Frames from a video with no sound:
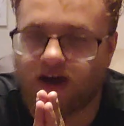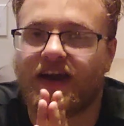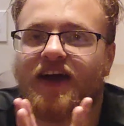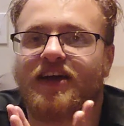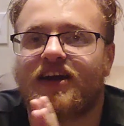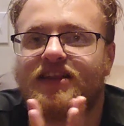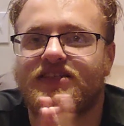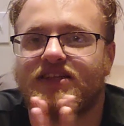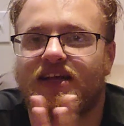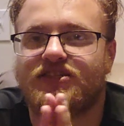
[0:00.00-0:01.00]
now I gotta
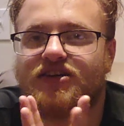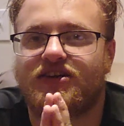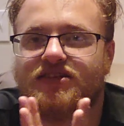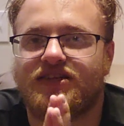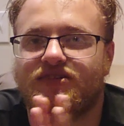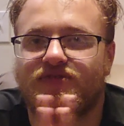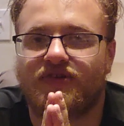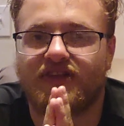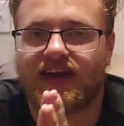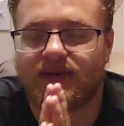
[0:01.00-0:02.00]
listen to that song because I don't
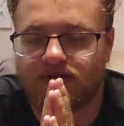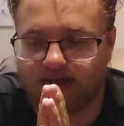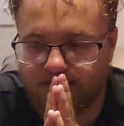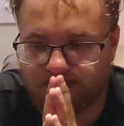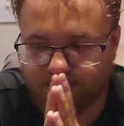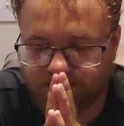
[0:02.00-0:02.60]
know the name of that.